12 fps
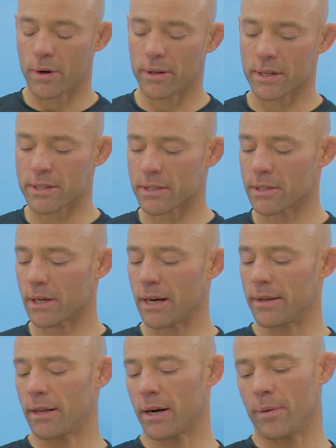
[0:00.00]
one, this is a
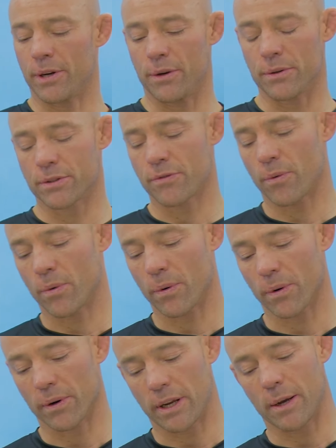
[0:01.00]
gun that I would use
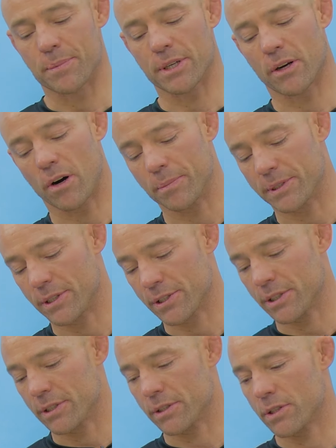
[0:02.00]
for IPSC
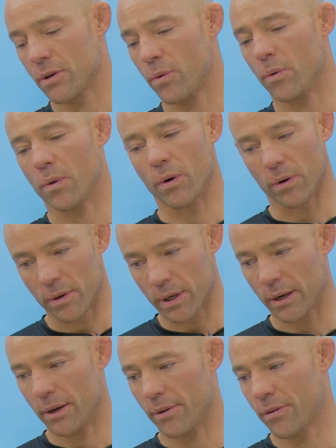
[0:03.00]
competitions or
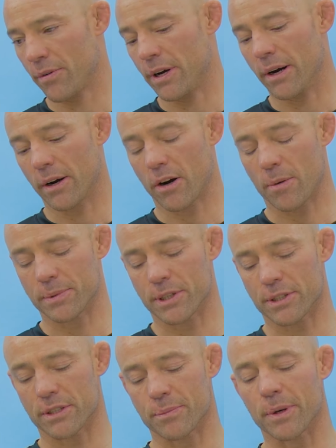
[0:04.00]
3-gun
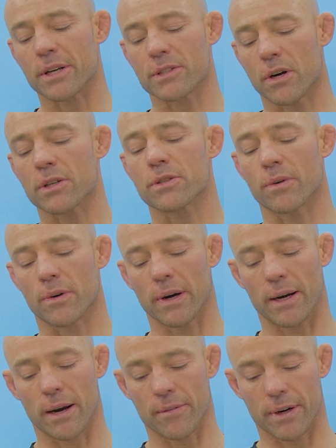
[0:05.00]
competitions, but it's also a
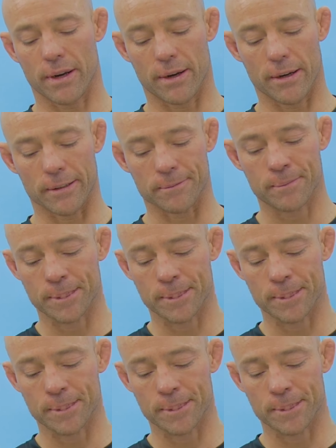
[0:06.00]
great everyday gun.